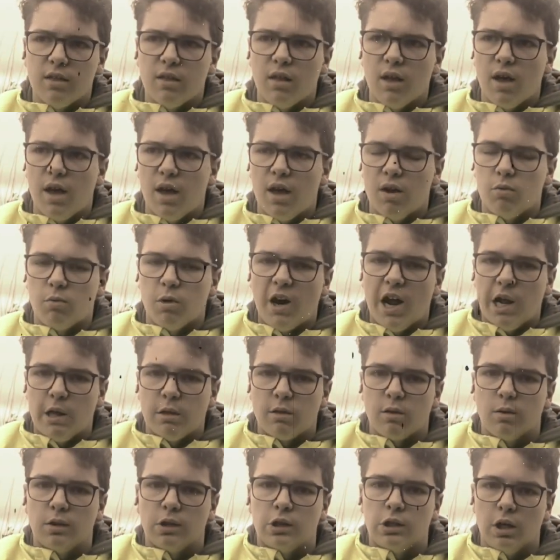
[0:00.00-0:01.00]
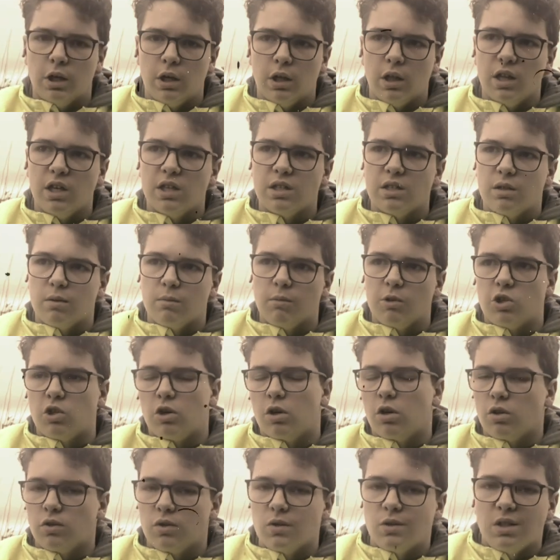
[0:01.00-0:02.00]
than Ratho and Kirkliston, which
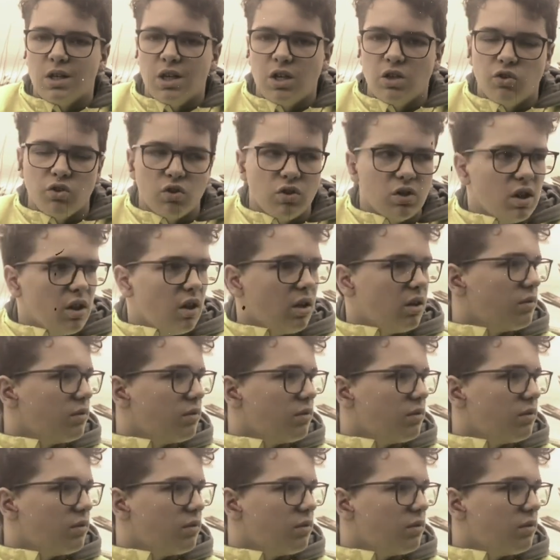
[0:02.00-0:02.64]
are also stations in this